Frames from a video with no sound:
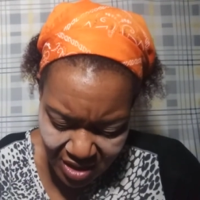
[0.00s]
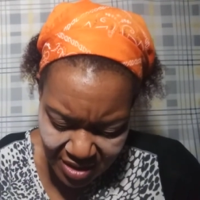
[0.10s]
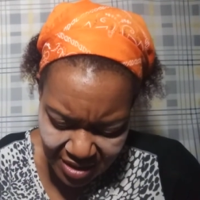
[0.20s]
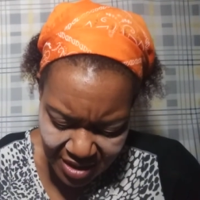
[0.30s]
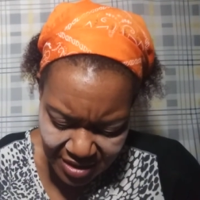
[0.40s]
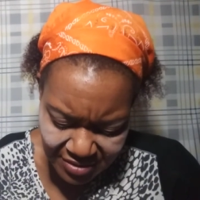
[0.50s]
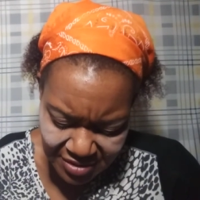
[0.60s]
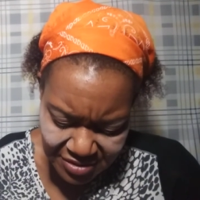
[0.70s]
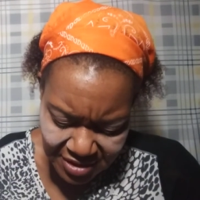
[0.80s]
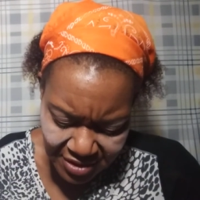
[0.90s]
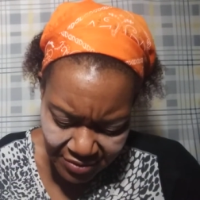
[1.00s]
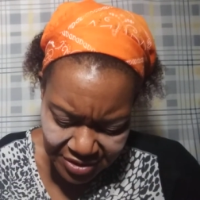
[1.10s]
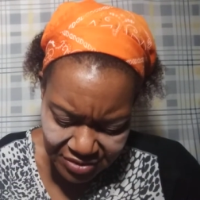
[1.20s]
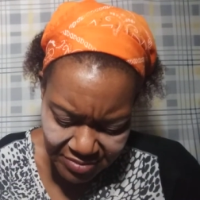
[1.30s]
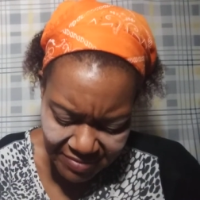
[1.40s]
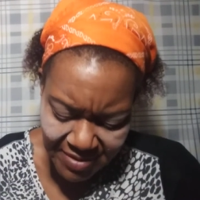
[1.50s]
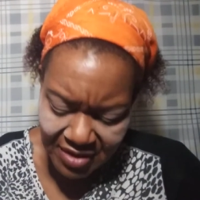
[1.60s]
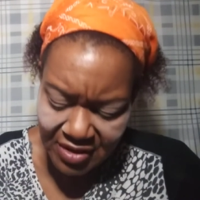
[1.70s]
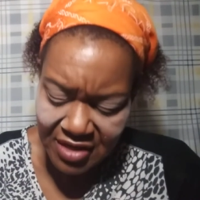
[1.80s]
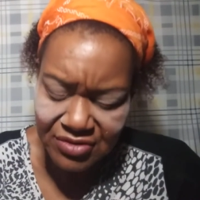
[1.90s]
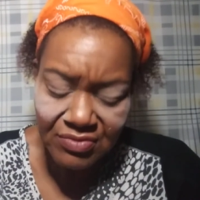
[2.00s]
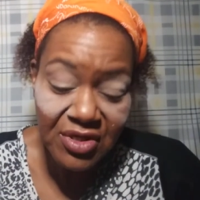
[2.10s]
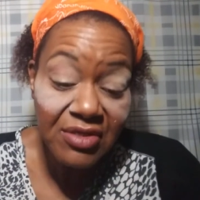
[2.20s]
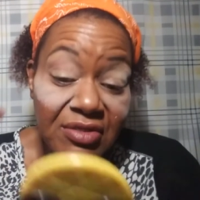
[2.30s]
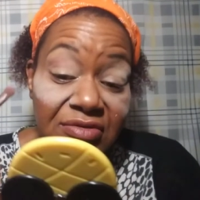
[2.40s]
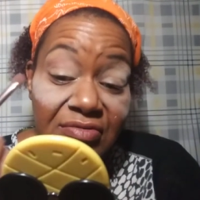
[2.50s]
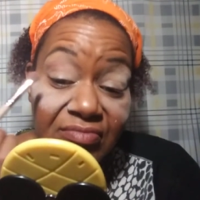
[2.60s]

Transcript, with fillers: and I kind of can see it going into my fine lines and wrinkles.